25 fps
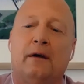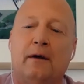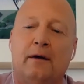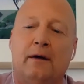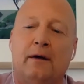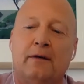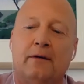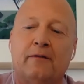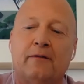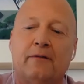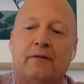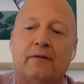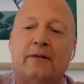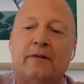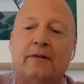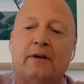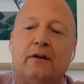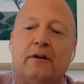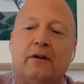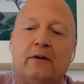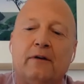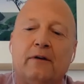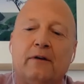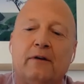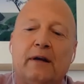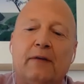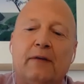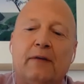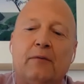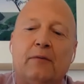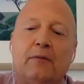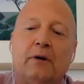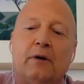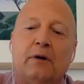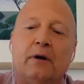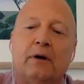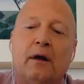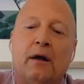So if I said to you, Lynn,
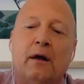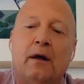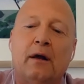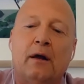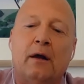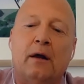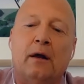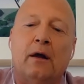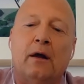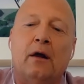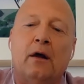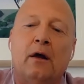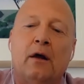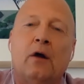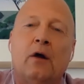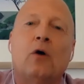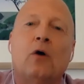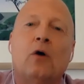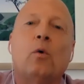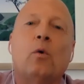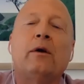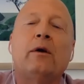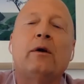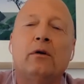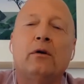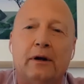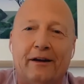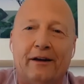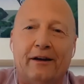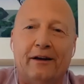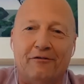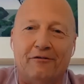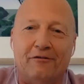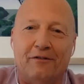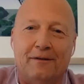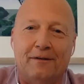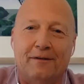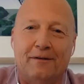where do you want to live?
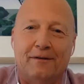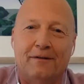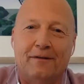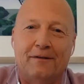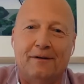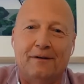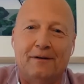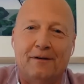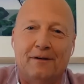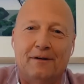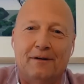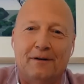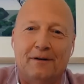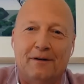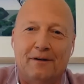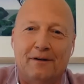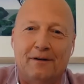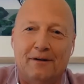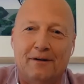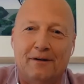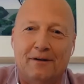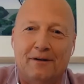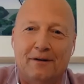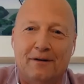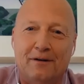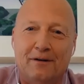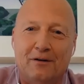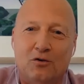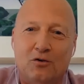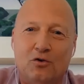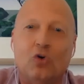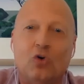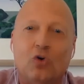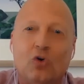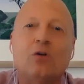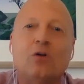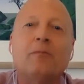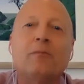
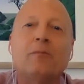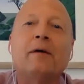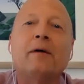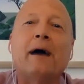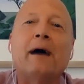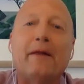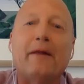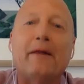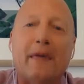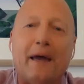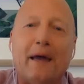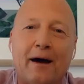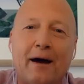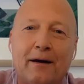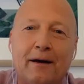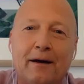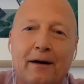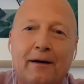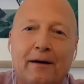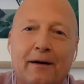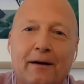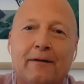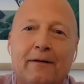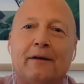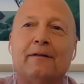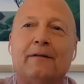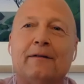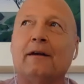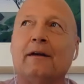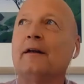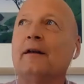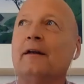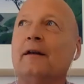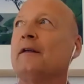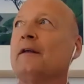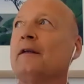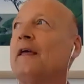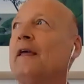Talk to me about that. Is it
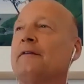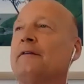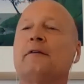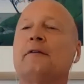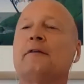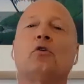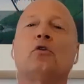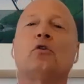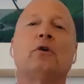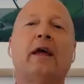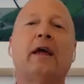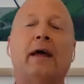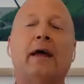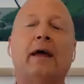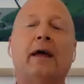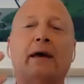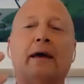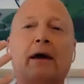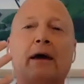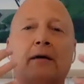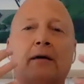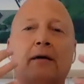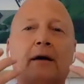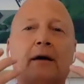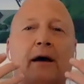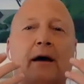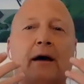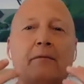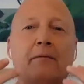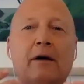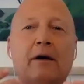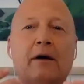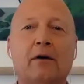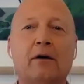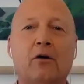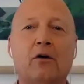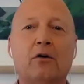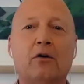that salt air
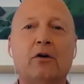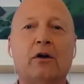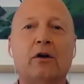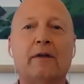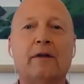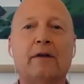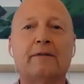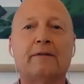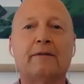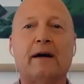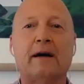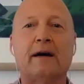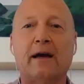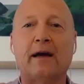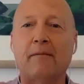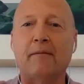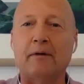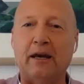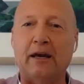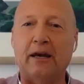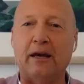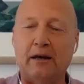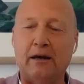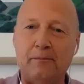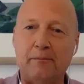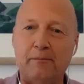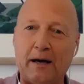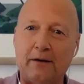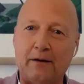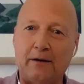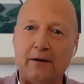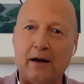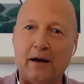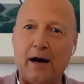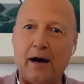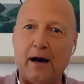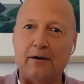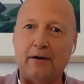coming on you, the sun coming in your
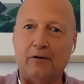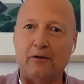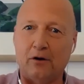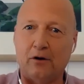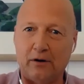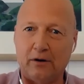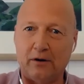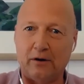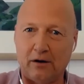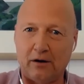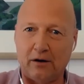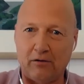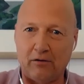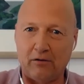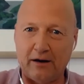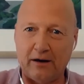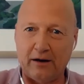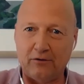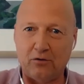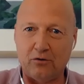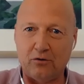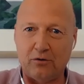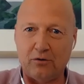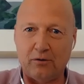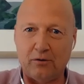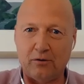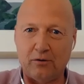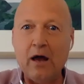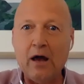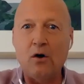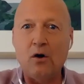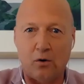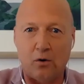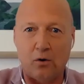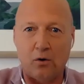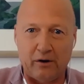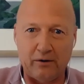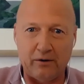backyard, you've got your grandchildren
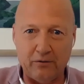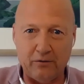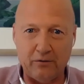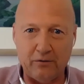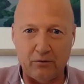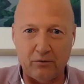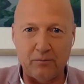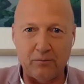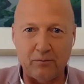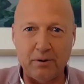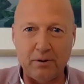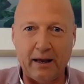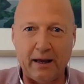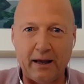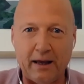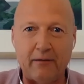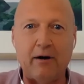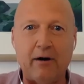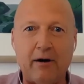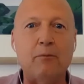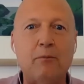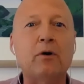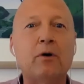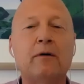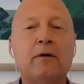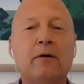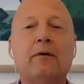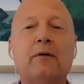or your children playing around?